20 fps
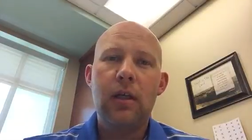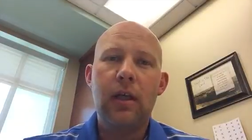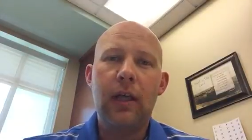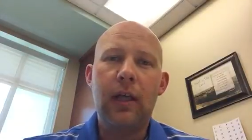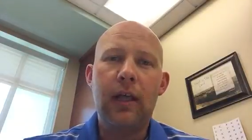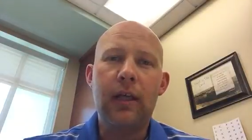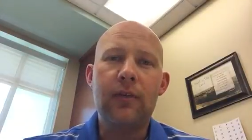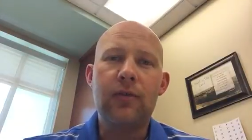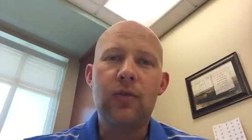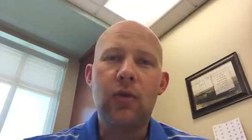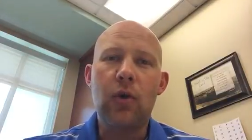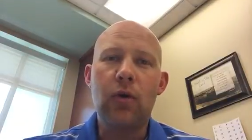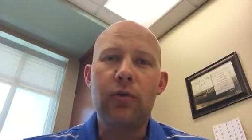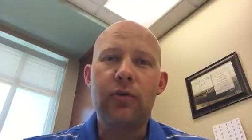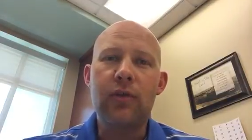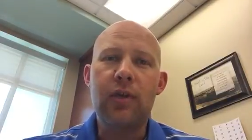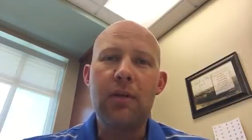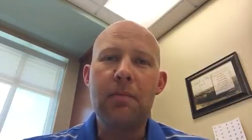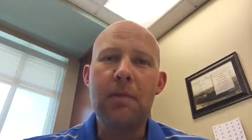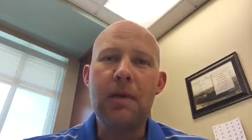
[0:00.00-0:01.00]
And so
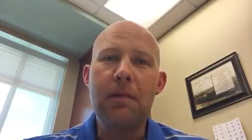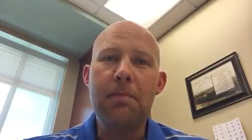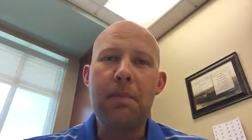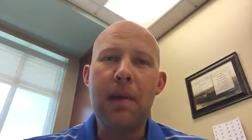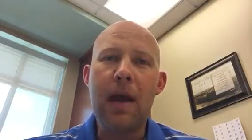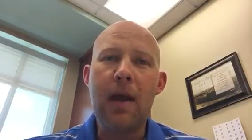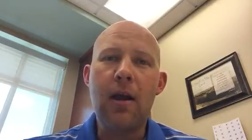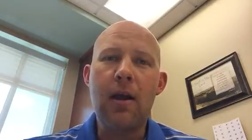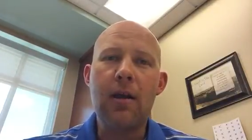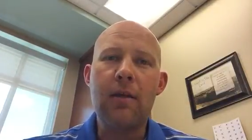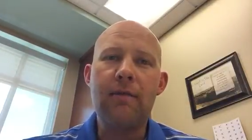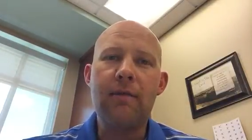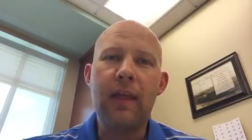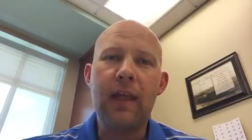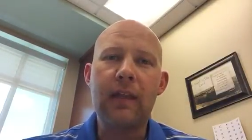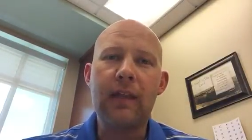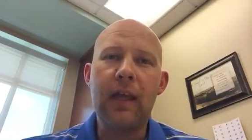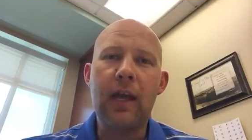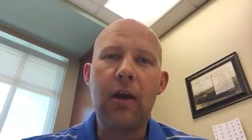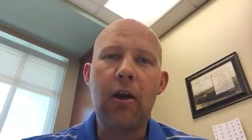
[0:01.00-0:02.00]
it's going to be imperative
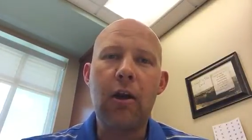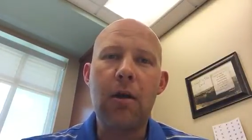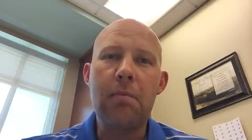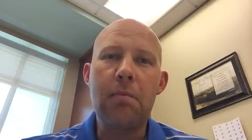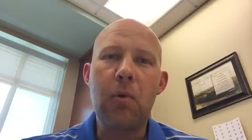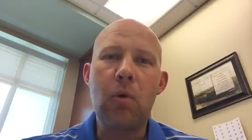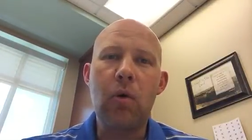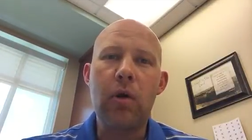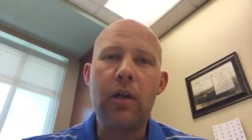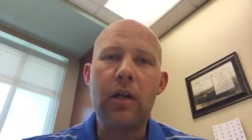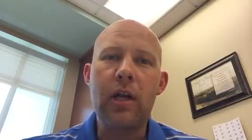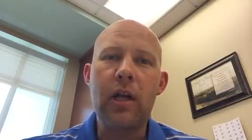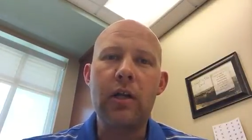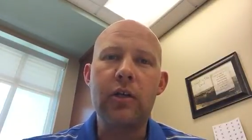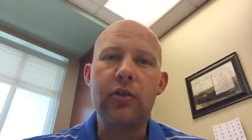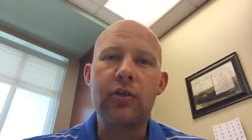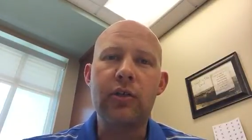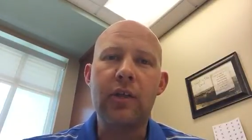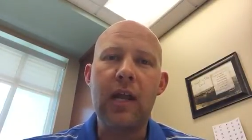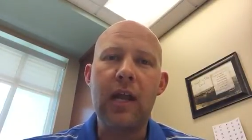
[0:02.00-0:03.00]
that they are on board and
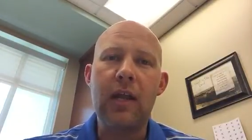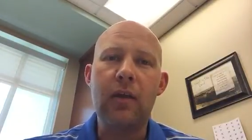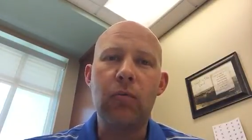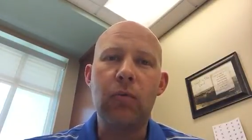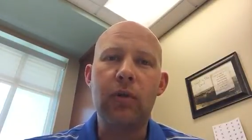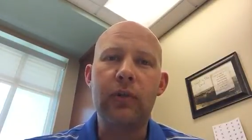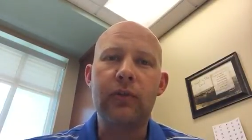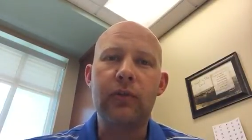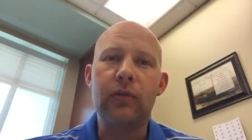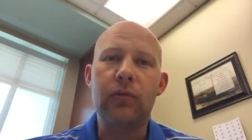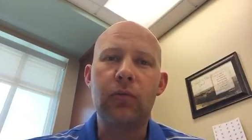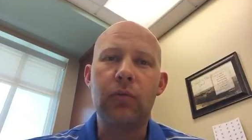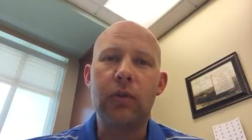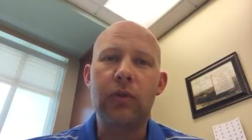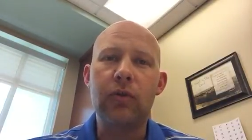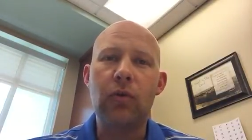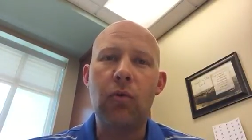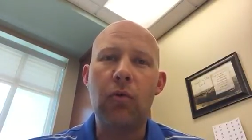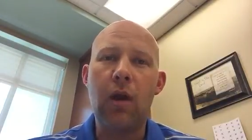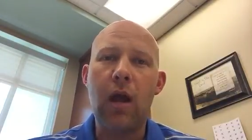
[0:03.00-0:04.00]
understand
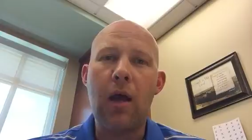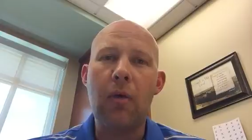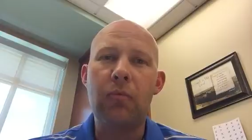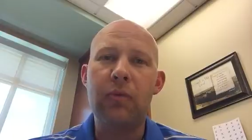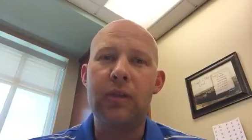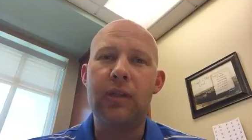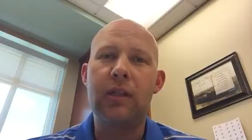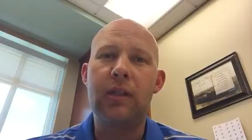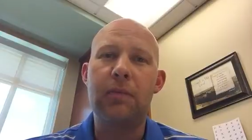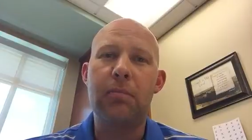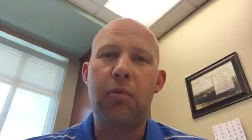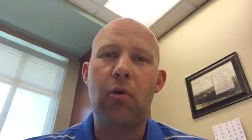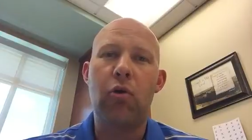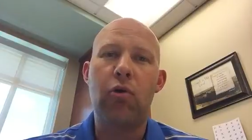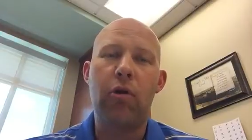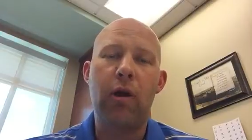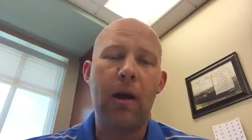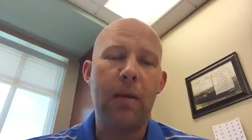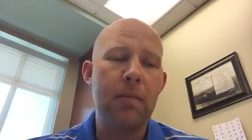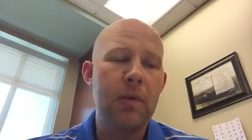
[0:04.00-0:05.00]
what's going on within the
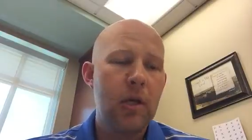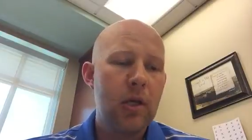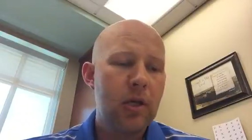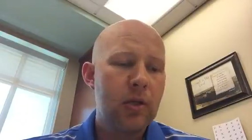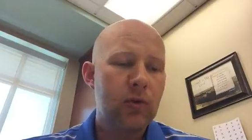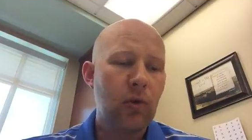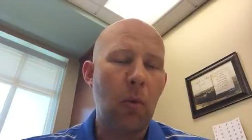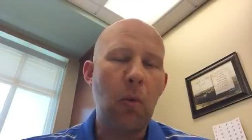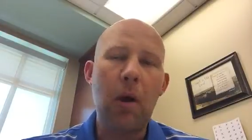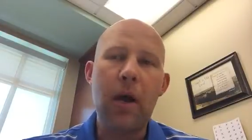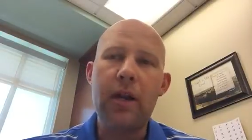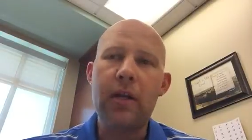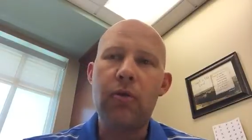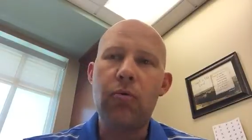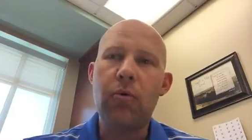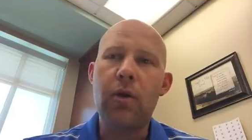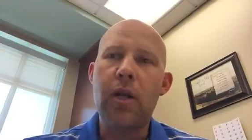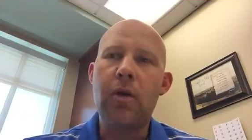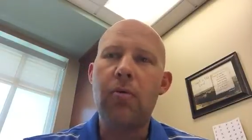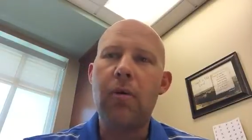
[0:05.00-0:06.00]
program. So I wanted
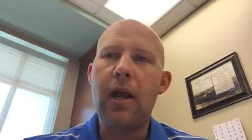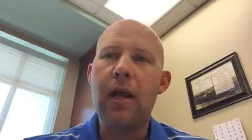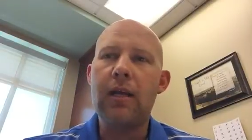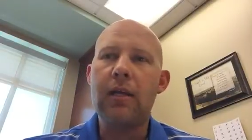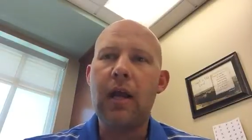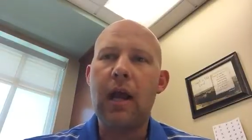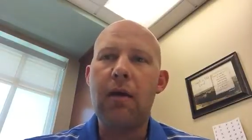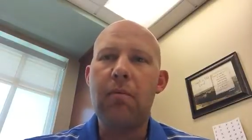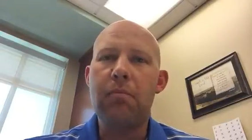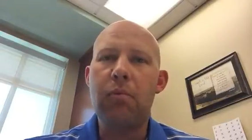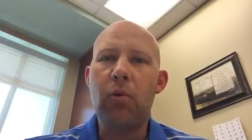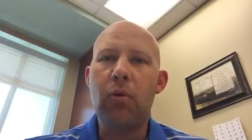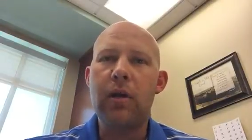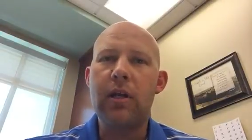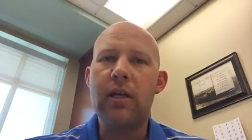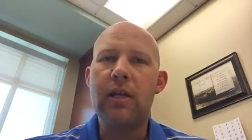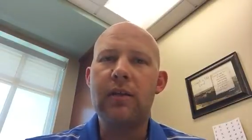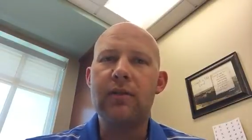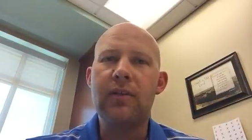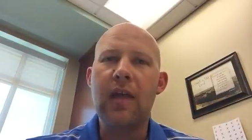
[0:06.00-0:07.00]
to reiterate how
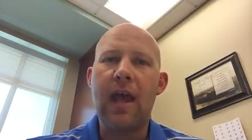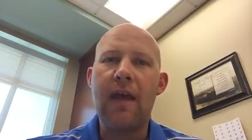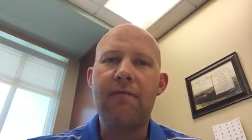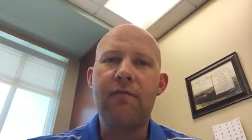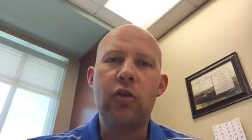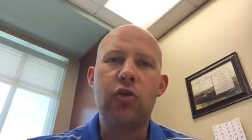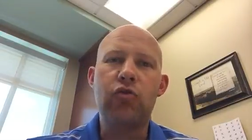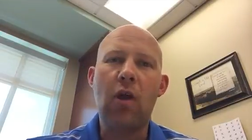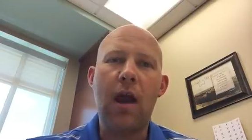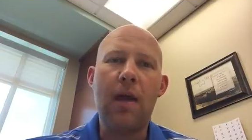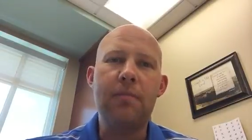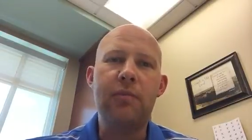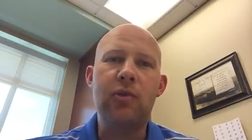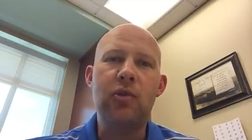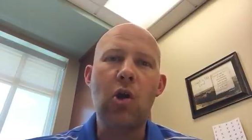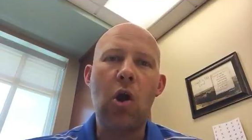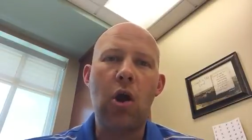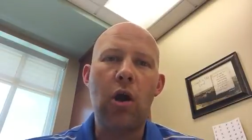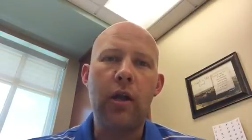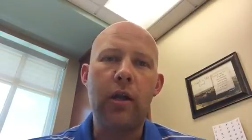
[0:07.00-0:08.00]
important it is to have your tribe
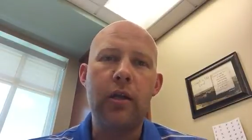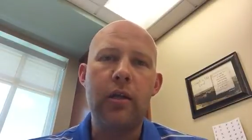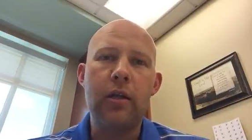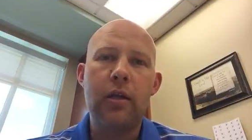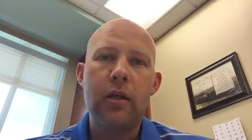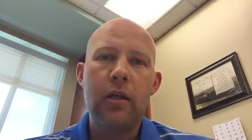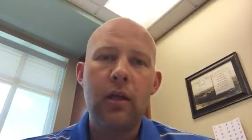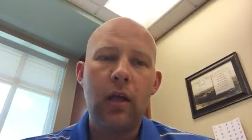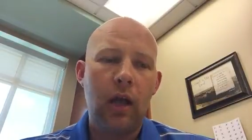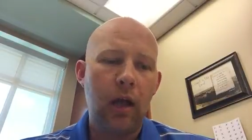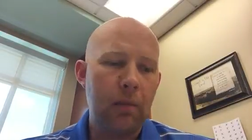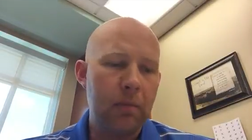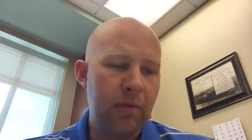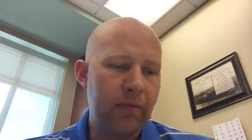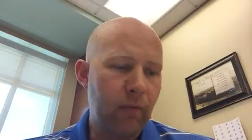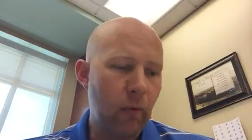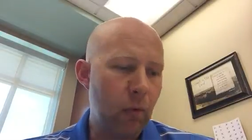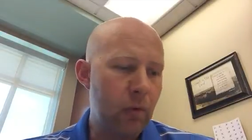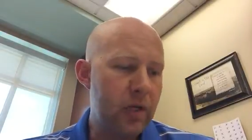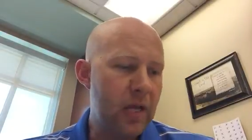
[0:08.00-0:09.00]
started
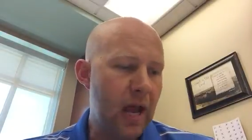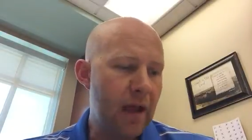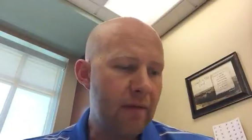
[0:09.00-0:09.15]
before we